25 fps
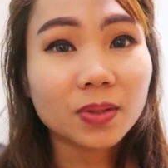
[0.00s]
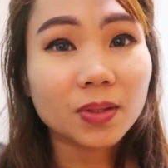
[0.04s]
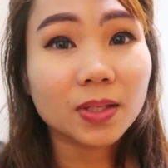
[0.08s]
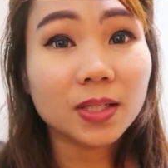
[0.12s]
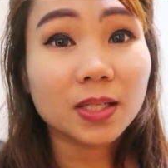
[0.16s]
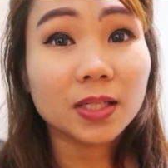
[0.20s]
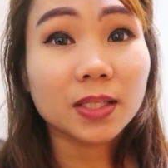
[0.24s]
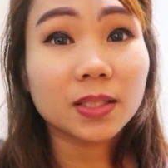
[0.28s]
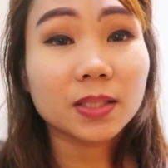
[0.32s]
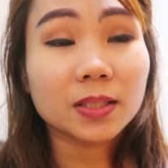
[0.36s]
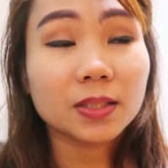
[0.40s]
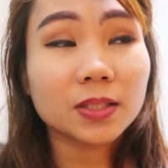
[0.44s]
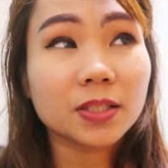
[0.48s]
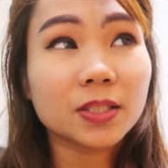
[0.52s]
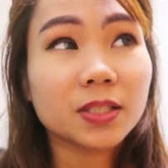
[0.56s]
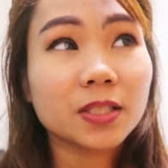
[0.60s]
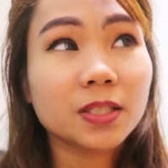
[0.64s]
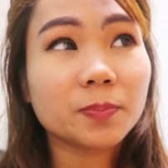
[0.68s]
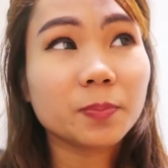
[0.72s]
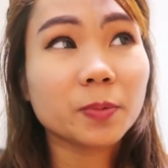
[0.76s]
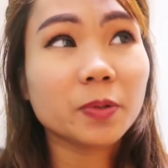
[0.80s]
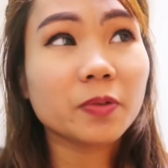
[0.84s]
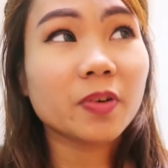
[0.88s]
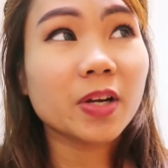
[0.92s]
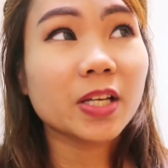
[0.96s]
Uh,
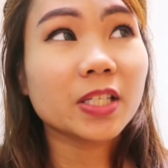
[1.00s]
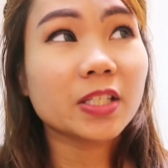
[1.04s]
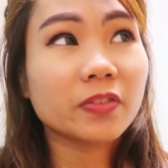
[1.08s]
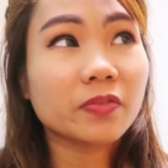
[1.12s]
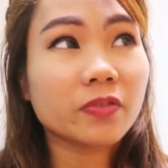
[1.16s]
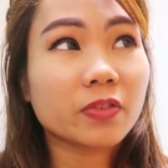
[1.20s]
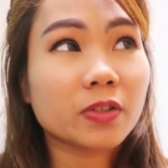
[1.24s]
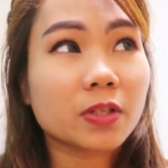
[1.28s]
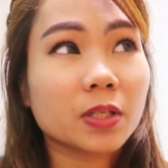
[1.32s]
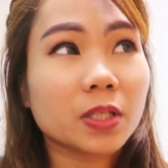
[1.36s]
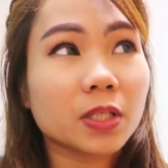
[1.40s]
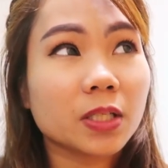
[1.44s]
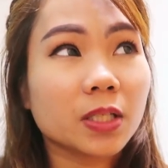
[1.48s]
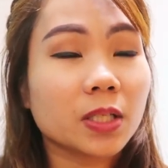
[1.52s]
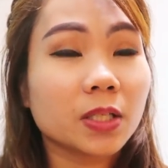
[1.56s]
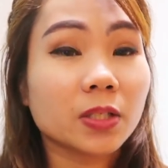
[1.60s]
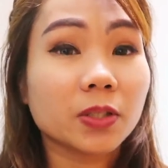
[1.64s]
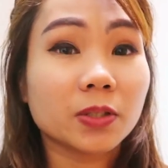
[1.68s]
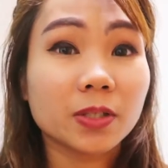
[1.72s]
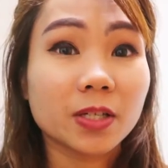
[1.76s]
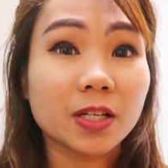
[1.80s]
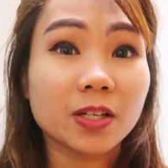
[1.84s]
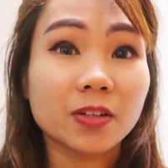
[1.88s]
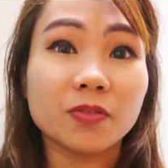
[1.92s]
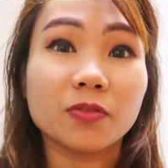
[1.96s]
she provides free
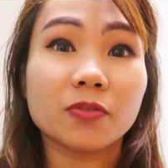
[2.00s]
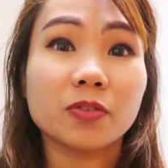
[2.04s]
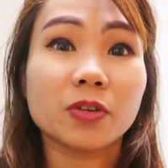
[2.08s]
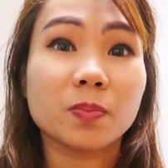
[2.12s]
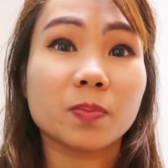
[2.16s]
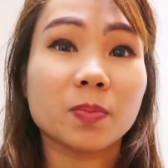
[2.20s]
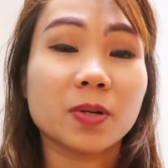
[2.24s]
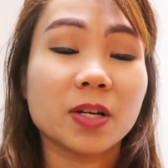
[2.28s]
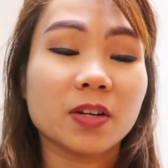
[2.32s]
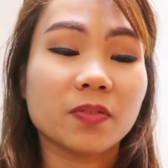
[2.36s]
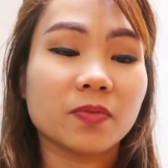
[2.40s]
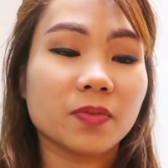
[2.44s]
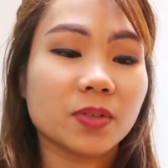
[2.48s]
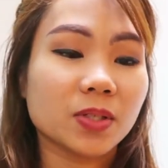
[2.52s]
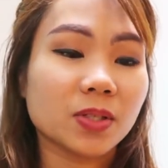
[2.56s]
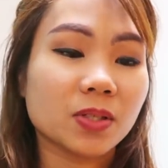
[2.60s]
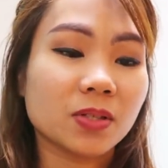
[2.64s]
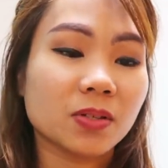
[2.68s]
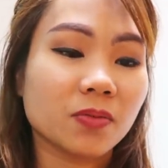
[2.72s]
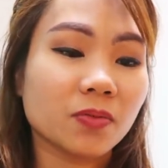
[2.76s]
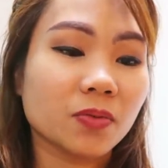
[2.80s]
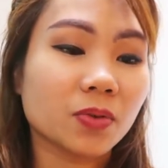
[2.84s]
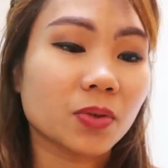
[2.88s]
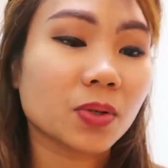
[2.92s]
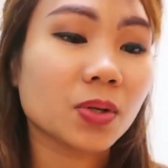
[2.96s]
dinner and free breakfast
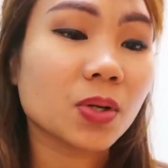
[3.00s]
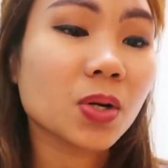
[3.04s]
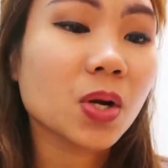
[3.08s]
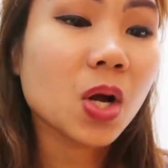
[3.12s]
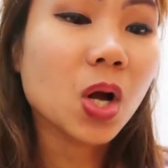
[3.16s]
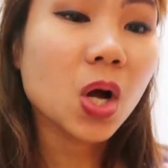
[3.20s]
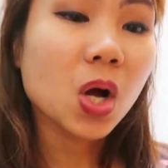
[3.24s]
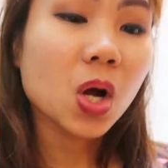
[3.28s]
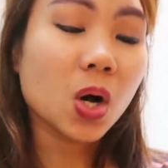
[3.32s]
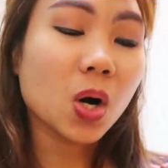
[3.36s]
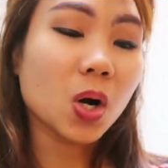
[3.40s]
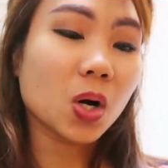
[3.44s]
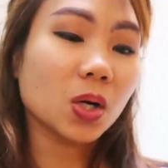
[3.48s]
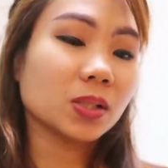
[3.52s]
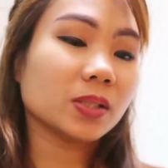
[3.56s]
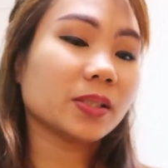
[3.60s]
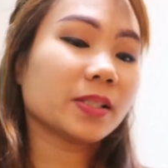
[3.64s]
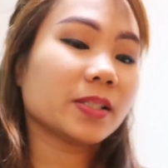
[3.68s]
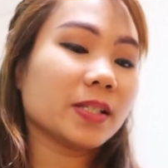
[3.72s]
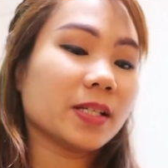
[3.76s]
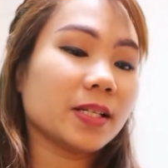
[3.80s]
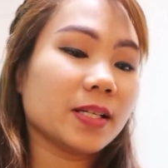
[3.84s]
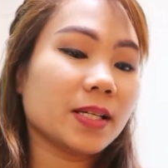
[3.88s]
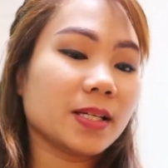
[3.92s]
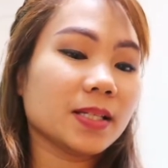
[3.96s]
for all
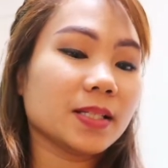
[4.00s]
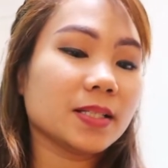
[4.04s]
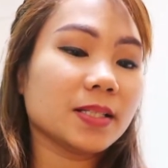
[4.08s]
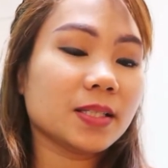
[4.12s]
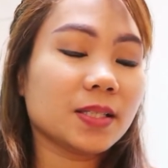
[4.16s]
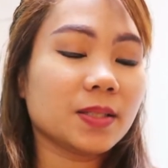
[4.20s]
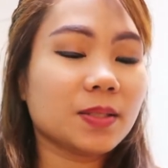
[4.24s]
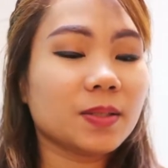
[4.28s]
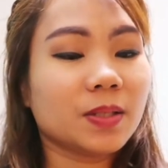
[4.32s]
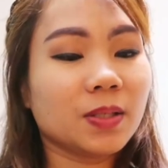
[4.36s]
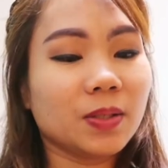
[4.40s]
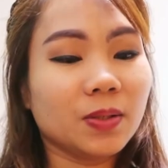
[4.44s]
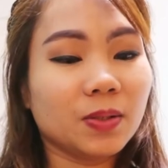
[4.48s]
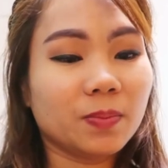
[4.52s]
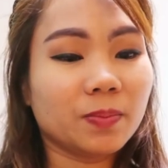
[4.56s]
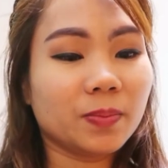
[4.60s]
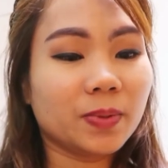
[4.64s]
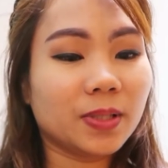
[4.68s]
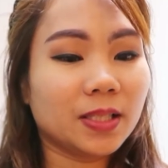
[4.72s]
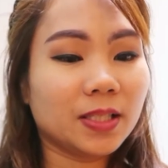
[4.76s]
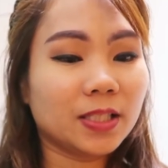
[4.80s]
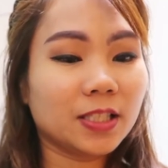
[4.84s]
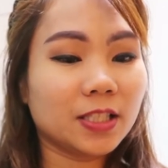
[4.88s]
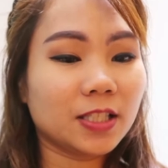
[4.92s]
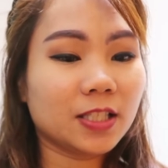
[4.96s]
her guests. Yeah,
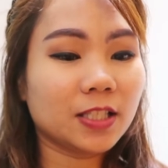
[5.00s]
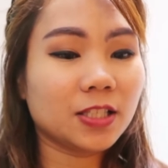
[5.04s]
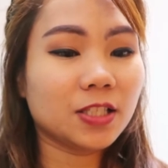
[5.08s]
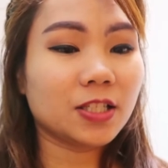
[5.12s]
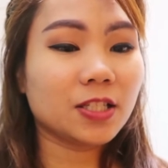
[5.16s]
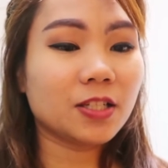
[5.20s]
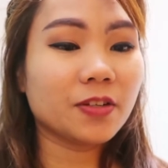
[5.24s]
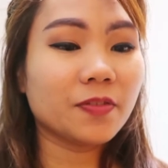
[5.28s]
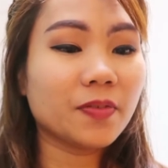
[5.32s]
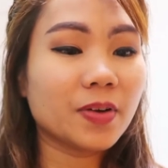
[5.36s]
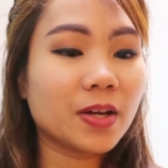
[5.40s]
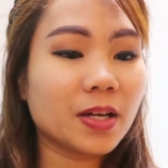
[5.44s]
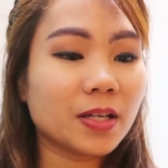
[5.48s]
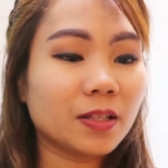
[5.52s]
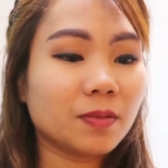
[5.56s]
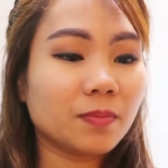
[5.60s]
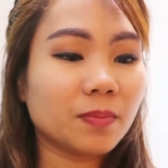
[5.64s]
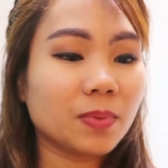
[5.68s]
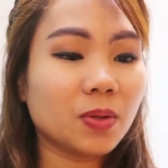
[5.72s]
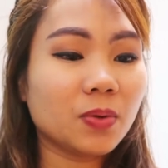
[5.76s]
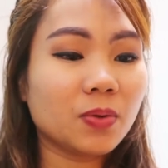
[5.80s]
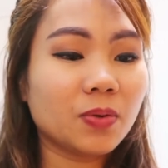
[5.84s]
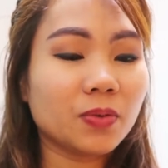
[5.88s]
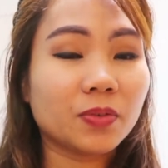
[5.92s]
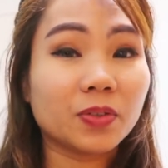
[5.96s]
but she
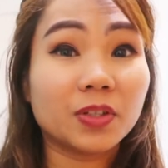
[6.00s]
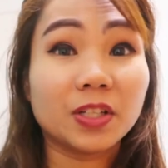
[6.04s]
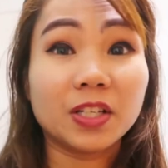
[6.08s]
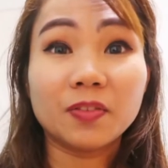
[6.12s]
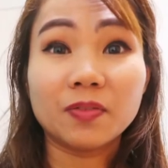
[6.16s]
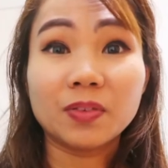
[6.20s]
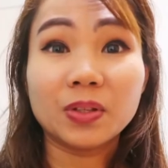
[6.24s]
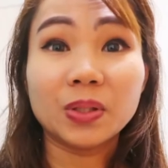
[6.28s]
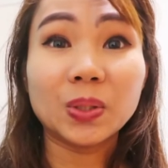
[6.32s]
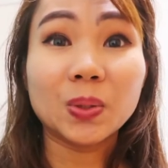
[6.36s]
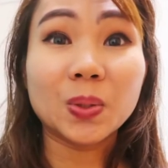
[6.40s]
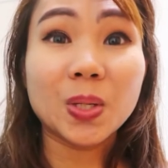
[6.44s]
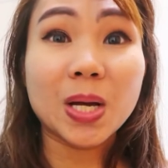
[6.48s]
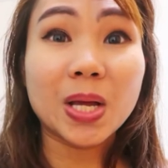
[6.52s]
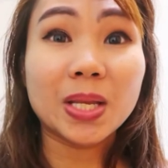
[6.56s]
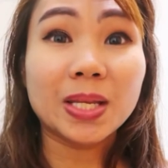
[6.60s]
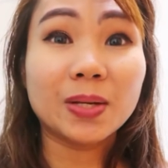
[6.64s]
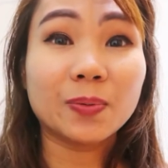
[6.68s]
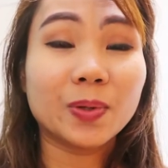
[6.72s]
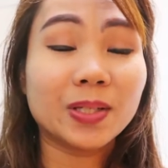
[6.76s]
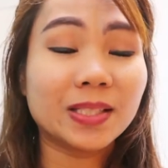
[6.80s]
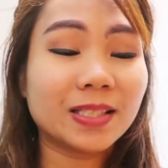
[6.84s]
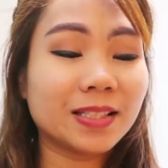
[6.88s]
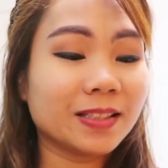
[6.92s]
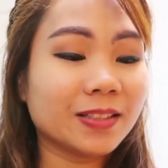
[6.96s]
invited me over even though I
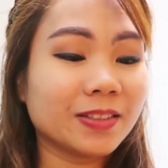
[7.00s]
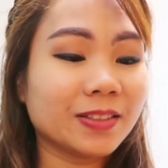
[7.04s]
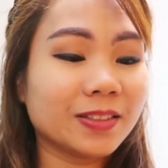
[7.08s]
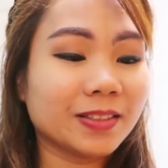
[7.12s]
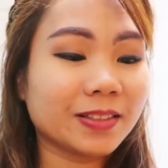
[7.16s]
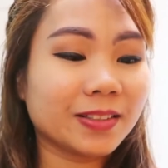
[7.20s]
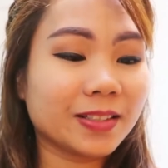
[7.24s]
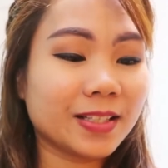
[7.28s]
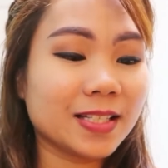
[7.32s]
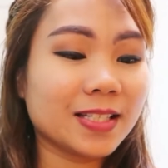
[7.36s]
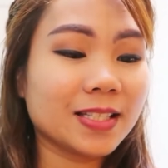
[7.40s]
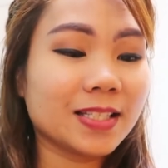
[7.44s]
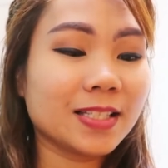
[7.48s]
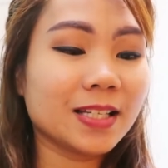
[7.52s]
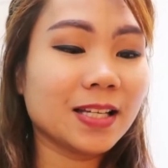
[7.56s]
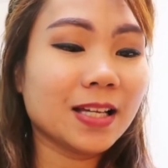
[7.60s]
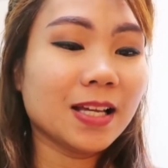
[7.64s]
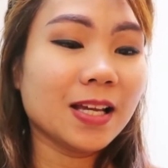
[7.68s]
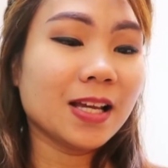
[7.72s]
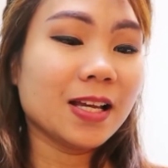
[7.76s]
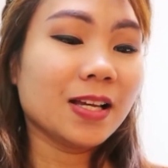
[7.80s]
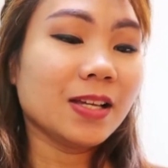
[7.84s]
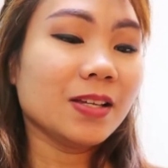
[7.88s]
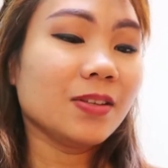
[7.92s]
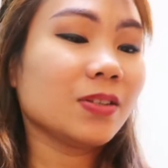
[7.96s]
wasn't her guest.
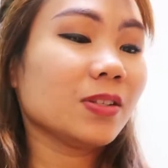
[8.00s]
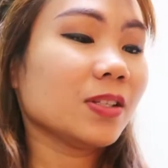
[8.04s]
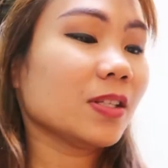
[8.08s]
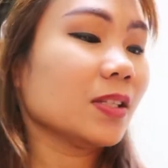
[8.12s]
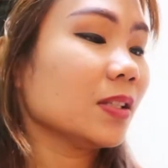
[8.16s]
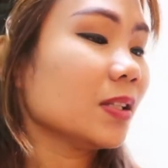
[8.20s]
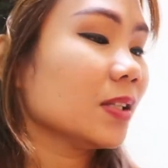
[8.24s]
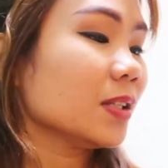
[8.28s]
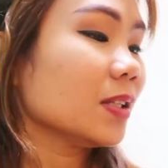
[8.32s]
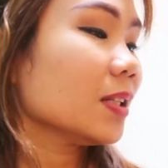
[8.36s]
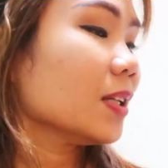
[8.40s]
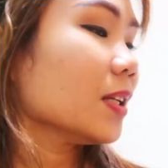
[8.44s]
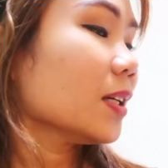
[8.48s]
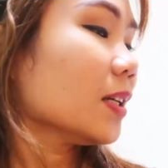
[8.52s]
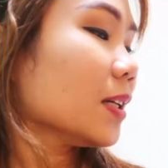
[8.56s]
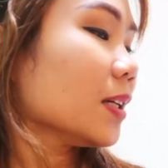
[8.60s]
And, and then,